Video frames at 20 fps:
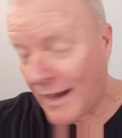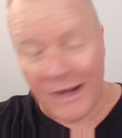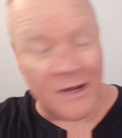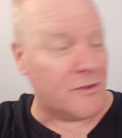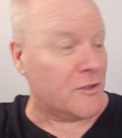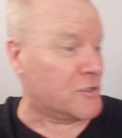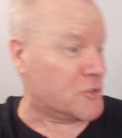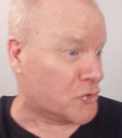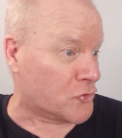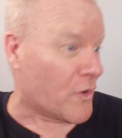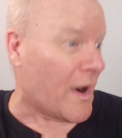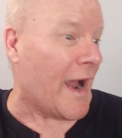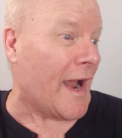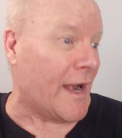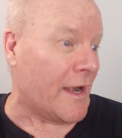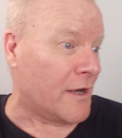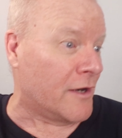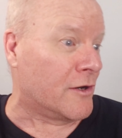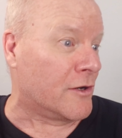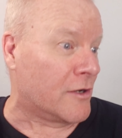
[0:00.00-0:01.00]
and the
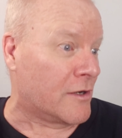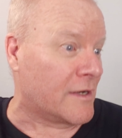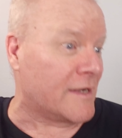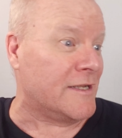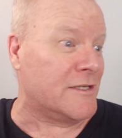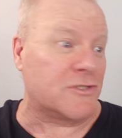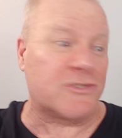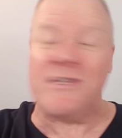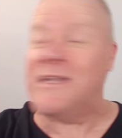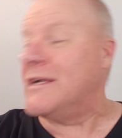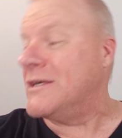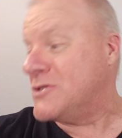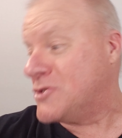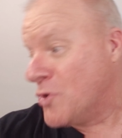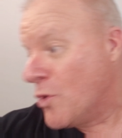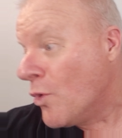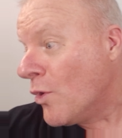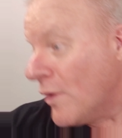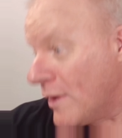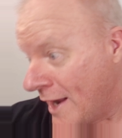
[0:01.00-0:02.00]
dryer is in a
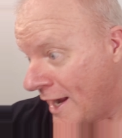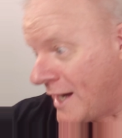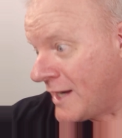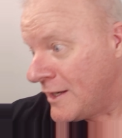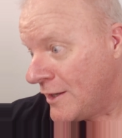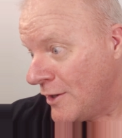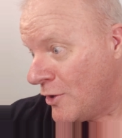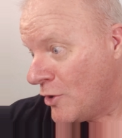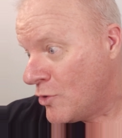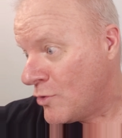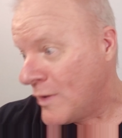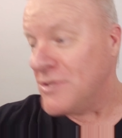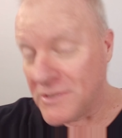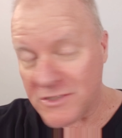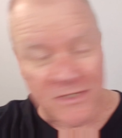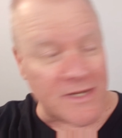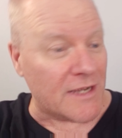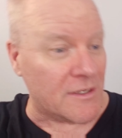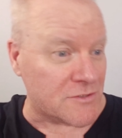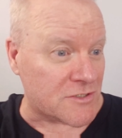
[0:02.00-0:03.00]
tornado
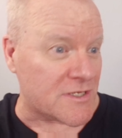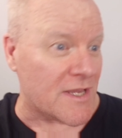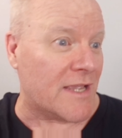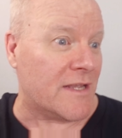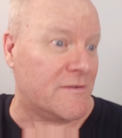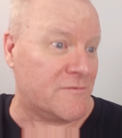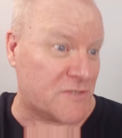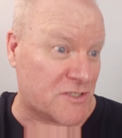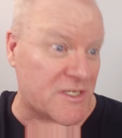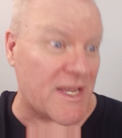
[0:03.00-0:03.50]
just outside of